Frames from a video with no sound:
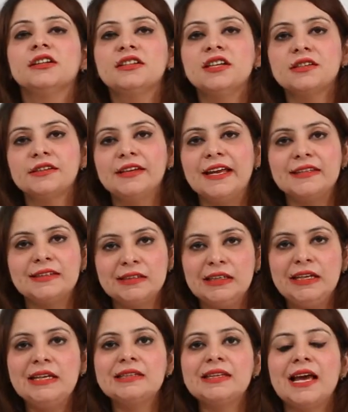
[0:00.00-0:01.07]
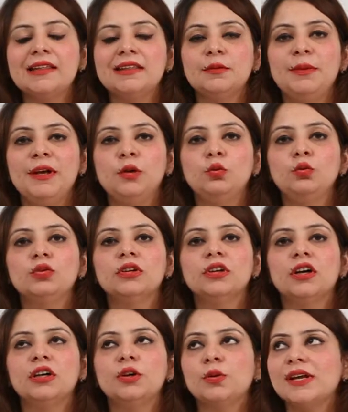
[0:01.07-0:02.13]
just gets seized and the balloon
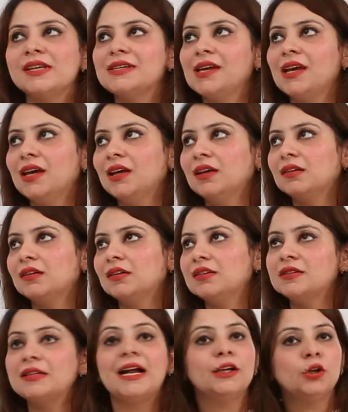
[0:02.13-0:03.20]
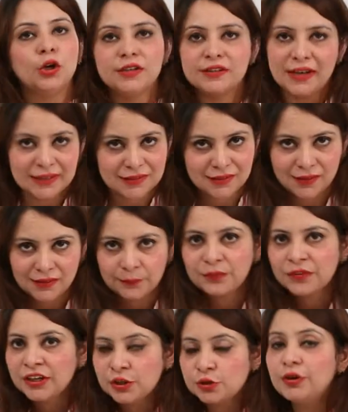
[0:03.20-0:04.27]
uh, you can say start contracting,
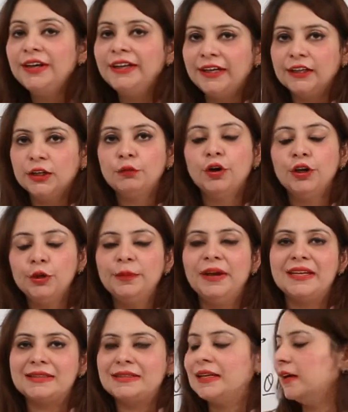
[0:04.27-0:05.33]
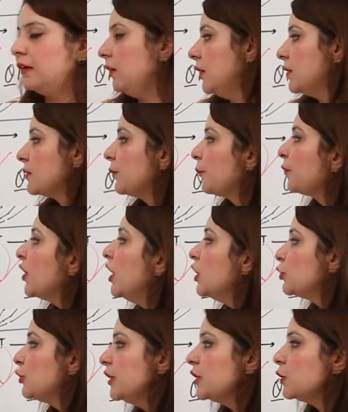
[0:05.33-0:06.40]
shrinking, the volume gets decreased.
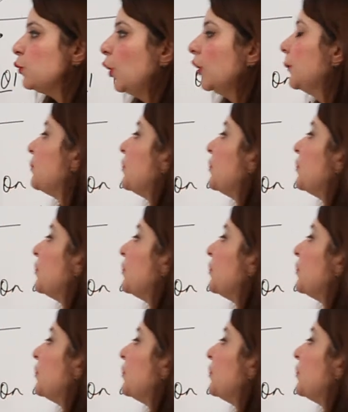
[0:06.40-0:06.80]
So this is what.